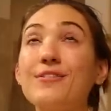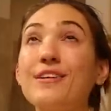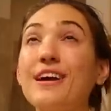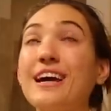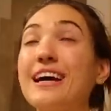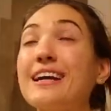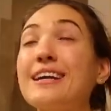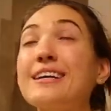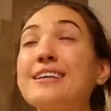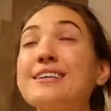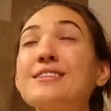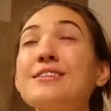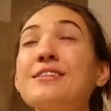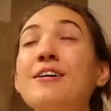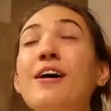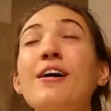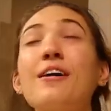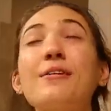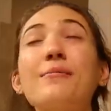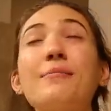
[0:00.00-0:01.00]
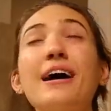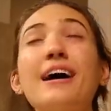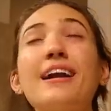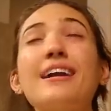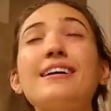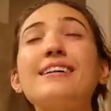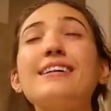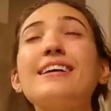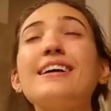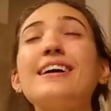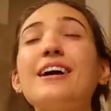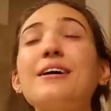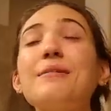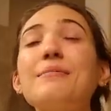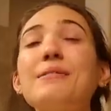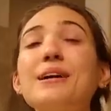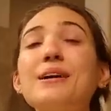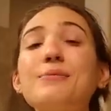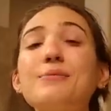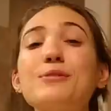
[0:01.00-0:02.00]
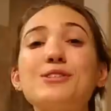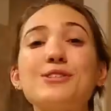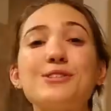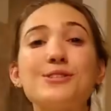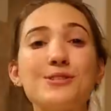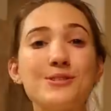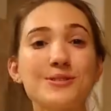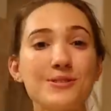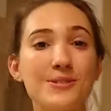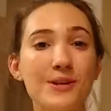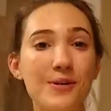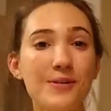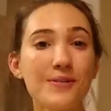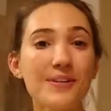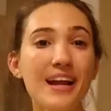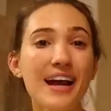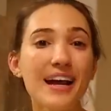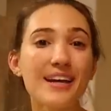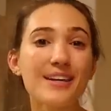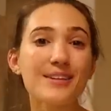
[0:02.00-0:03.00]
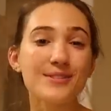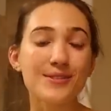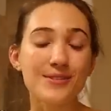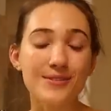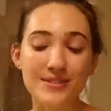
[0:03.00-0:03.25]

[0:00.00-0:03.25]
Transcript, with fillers: fan doesn't automatically come on, which is so nice.